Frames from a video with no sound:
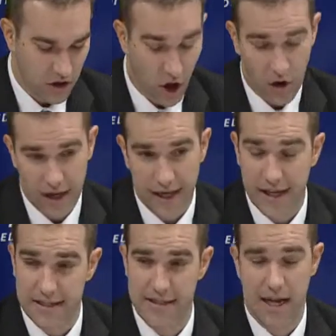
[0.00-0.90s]
No, it
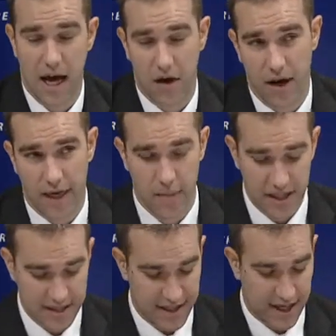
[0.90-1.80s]
is. Now that
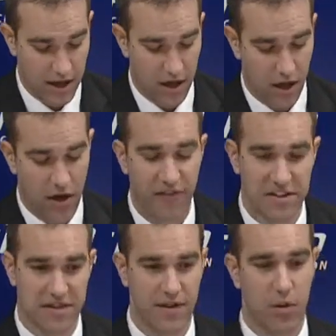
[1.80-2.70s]
being said,
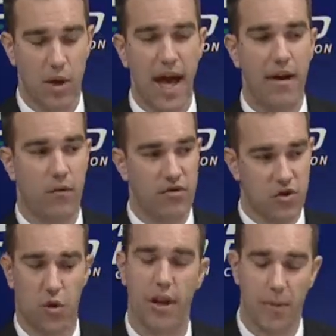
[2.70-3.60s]
offensively, we've
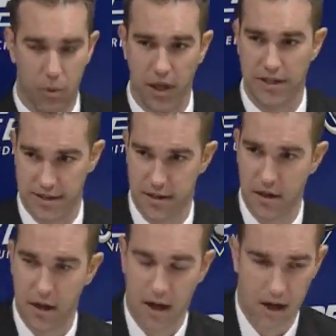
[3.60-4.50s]
scored a lot of points.
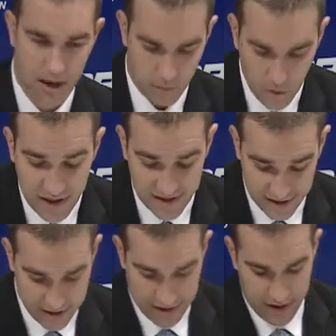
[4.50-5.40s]
We
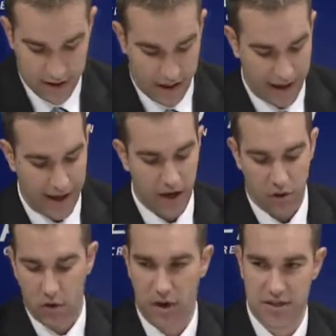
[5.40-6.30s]
did. I
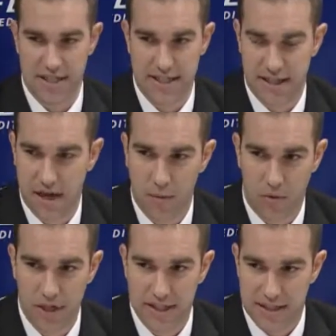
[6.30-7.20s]
don't know what our season
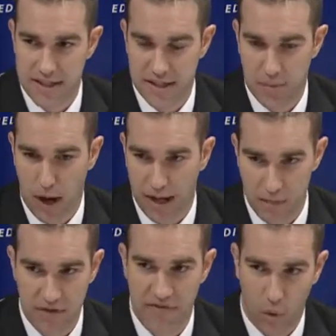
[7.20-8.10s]
number is. It's probably
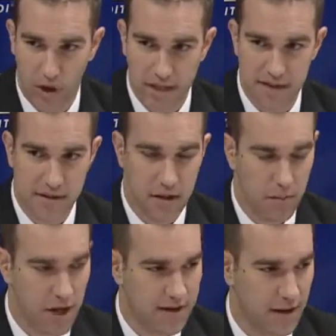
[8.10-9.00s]
mid-40s.
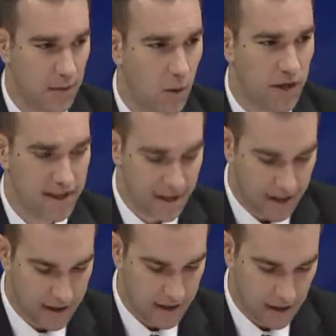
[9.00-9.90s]
But we
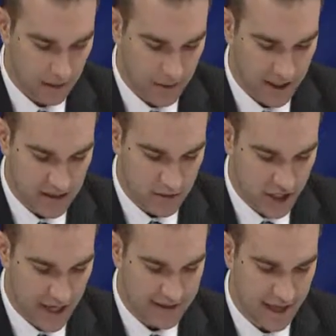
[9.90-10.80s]
did make some
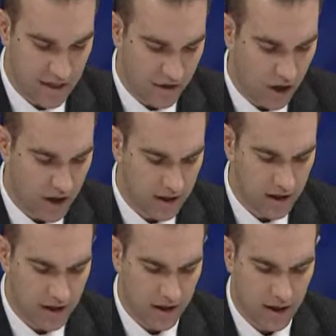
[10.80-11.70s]
shots. And I thought
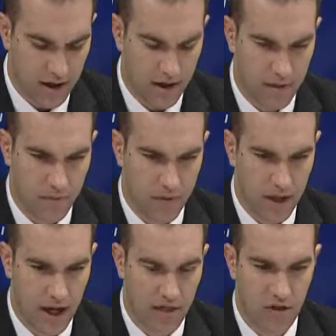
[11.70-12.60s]

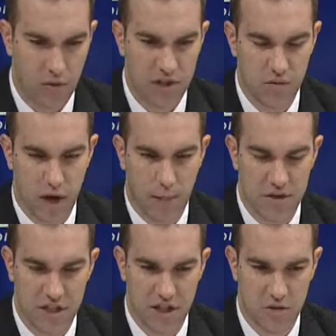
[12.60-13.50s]
the reason why our
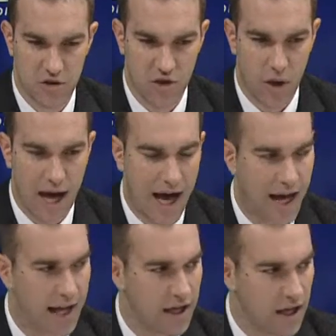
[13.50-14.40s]
percentage was so
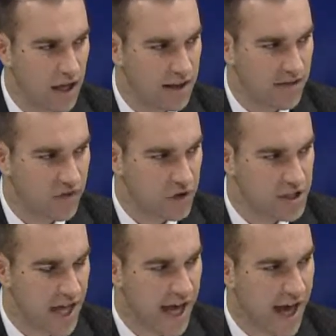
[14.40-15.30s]
high in the
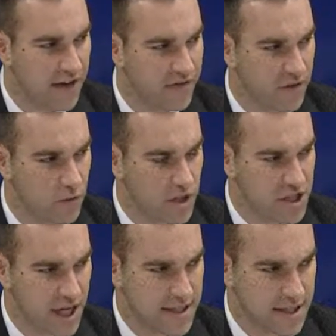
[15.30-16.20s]
first half, we
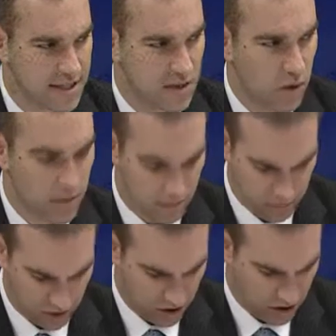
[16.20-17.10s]
shot
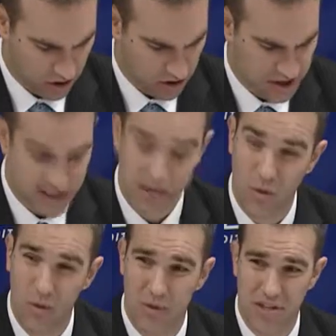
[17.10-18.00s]

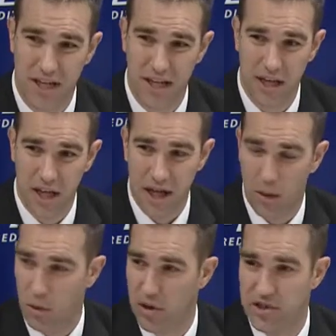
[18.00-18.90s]
61%, and
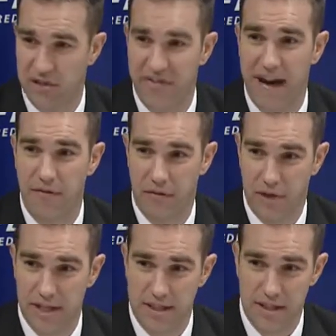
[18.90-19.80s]
we only took 5
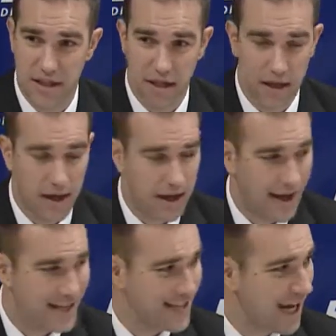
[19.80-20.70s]
threes.
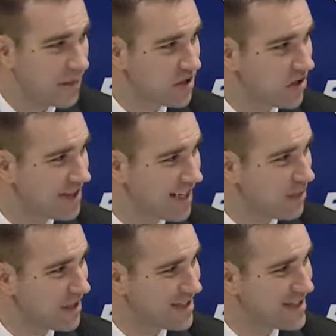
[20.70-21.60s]
At times, our
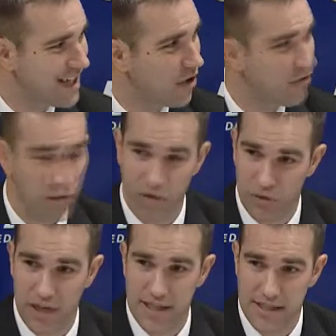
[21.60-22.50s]
team can settle for
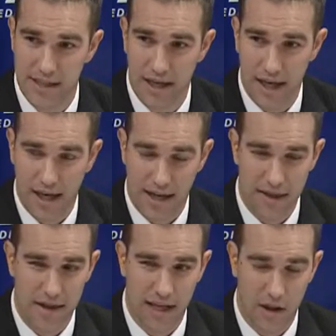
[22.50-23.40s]
threes, and I
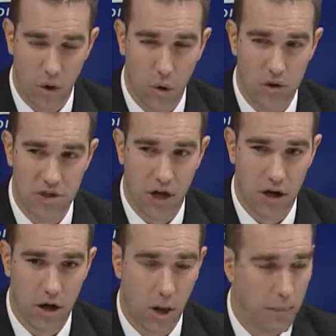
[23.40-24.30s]
think that lowers
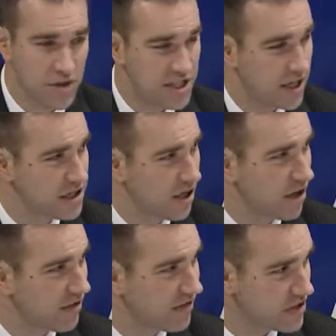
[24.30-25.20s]
our percentage and
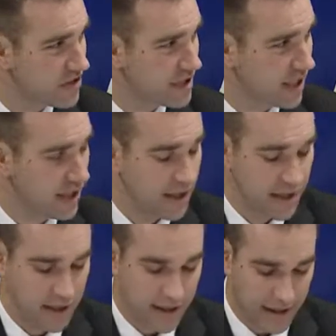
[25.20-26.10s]
our efficiency.
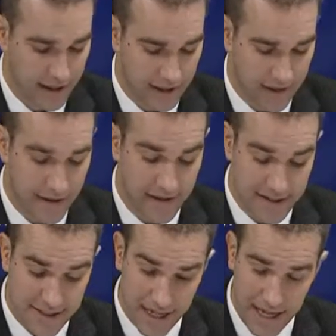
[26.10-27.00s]
And then the
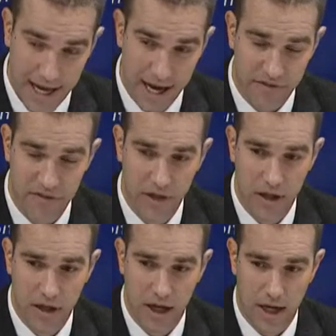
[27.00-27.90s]
second half,
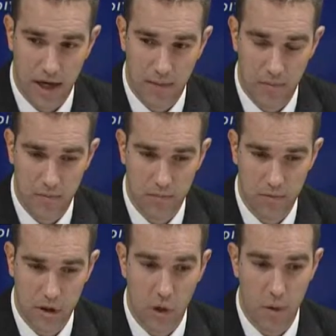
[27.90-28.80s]

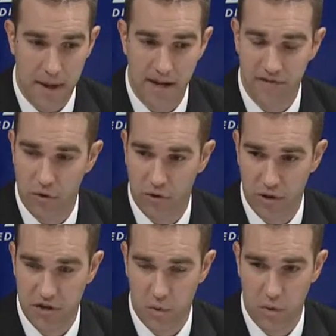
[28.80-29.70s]
you know, we made a few
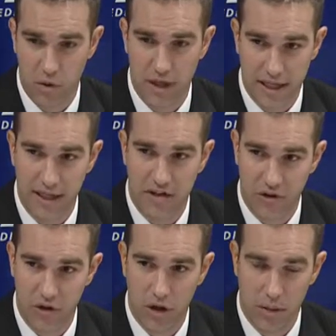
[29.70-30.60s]
threes when we really needed
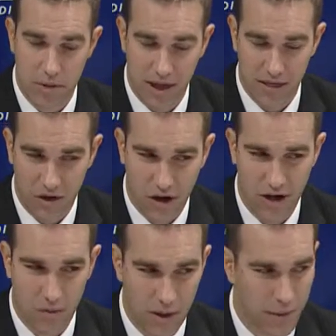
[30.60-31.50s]
to, but I thought
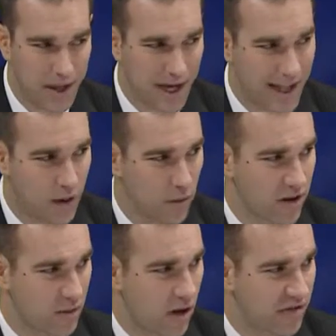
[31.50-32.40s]
we got a lot of
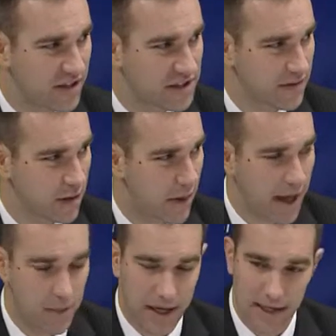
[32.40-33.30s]
rhythm offensively
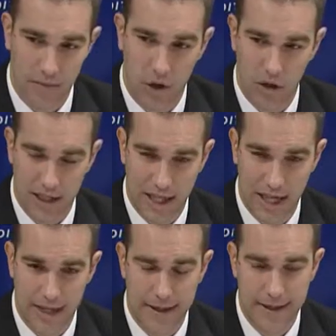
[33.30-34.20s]
by getting the ball in the
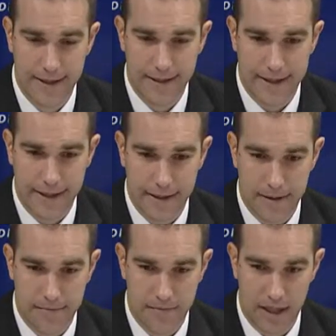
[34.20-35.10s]
lane
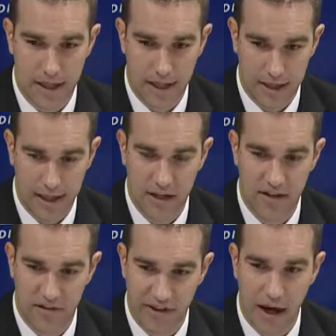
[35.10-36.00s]
and getting
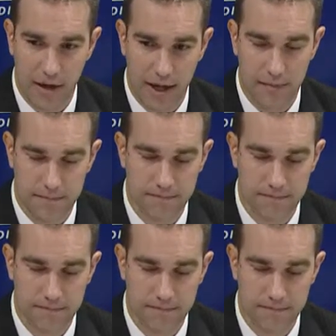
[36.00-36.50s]
to the foul line.